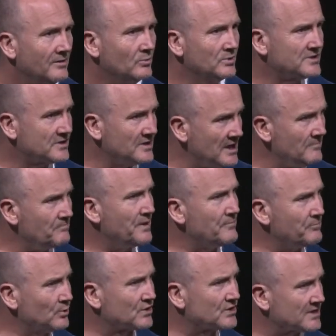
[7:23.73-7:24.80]
We're seeing
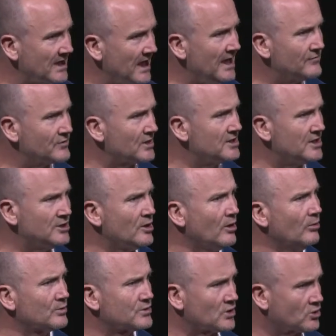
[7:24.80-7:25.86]
people saved. I didn't
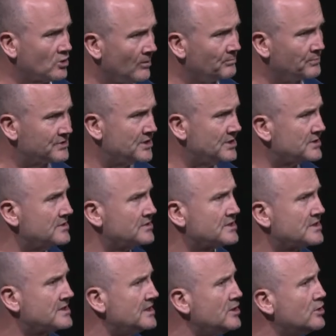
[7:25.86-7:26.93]
know it was a competition
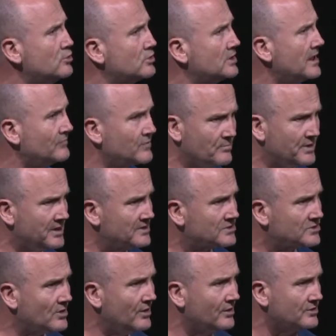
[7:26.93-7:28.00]
to see who could have the
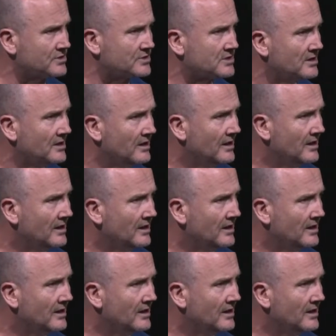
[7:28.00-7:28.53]
biggest church.